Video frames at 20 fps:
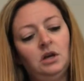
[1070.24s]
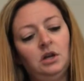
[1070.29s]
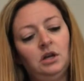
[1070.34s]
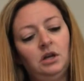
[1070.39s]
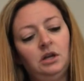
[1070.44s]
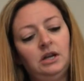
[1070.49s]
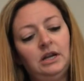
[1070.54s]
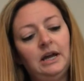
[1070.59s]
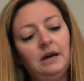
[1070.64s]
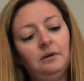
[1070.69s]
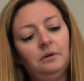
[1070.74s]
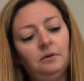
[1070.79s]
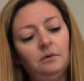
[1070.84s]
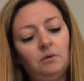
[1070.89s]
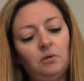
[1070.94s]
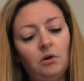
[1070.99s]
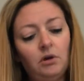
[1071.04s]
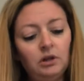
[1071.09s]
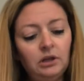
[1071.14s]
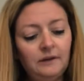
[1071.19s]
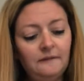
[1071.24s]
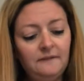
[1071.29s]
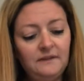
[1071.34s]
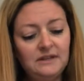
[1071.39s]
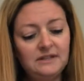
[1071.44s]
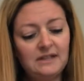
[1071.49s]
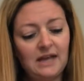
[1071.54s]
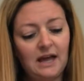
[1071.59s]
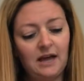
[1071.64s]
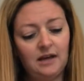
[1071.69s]
Now, all of these
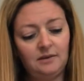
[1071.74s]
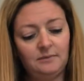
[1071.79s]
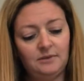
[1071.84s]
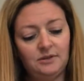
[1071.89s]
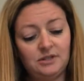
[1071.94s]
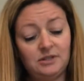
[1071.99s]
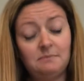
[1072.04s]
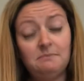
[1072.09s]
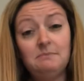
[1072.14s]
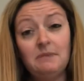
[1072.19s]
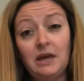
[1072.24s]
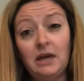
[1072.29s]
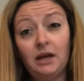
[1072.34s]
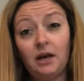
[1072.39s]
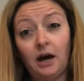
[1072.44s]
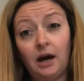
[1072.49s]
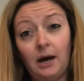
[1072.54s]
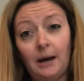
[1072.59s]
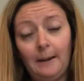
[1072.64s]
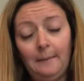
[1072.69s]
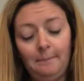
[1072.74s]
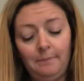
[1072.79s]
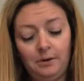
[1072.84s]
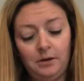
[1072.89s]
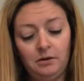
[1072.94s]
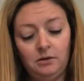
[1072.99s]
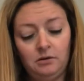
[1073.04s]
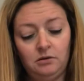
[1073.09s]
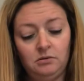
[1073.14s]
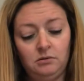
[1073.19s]
animals make up
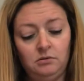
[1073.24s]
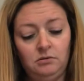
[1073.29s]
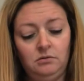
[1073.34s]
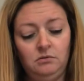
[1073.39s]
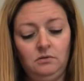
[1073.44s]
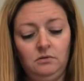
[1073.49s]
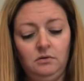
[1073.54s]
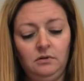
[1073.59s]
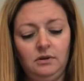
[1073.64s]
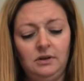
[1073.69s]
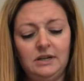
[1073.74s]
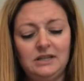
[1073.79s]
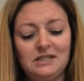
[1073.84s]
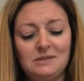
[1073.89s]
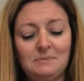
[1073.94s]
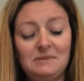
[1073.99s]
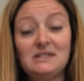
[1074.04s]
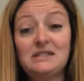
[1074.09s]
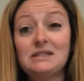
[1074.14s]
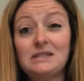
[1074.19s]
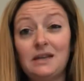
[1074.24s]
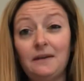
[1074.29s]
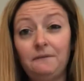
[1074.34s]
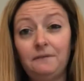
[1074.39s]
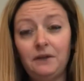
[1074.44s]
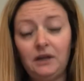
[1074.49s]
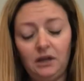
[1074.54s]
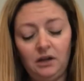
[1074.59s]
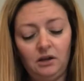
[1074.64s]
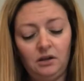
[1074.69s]
a
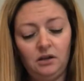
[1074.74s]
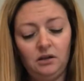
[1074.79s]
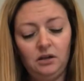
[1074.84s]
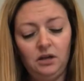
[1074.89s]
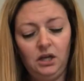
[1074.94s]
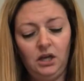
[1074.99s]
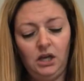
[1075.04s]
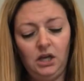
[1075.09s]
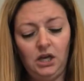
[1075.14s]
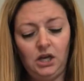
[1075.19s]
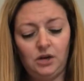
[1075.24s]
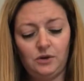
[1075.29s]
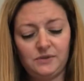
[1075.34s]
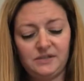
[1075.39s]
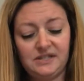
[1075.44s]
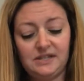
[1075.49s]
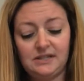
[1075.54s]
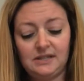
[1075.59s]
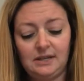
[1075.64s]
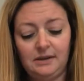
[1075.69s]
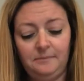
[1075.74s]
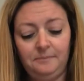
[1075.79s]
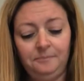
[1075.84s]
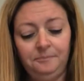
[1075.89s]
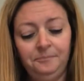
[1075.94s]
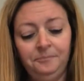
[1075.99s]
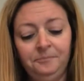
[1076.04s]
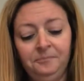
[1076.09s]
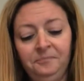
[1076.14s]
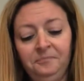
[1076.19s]
specific ecosystem.
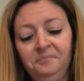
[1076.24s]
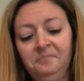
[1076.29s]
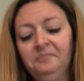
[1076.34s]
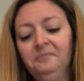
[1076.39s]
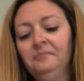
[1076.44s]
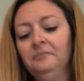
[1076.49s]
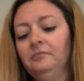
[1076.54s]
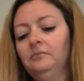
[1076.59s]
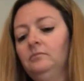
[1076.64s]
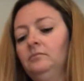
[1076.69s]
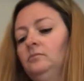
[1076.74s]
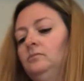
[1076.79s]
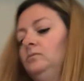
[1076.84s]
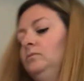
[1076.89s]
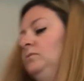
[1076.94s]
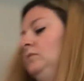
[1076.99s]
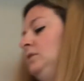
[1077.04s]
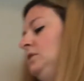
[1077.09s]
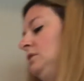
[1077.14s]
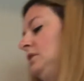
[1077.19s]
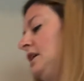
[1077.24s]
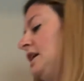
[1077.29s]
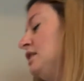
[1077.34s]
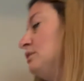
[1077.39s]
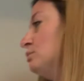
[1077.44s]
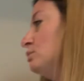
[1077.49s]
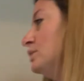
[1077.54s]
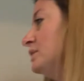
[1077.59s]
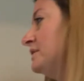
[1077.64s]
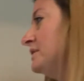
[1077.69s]
Okay,
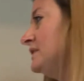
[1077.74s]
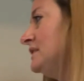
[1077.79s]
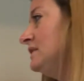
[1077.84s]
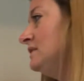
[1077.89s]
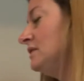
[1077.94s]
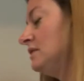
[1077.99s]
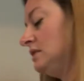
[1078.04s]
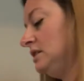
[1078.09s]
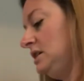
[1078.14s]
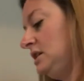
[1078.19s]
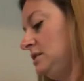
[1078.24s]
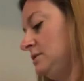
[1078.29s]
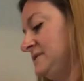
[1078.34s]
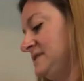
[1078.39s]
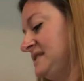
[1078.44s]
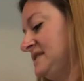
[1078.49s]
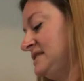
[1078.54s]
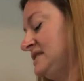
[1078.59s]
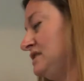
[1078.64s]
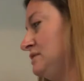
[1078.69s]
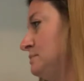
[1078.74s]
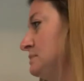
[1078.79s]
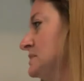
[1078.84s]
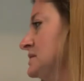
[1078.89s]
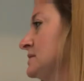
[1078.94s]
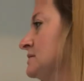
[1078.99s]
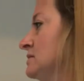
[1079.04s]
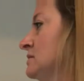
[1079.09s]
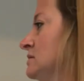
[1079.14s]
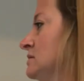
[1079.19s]
within their ecosystems,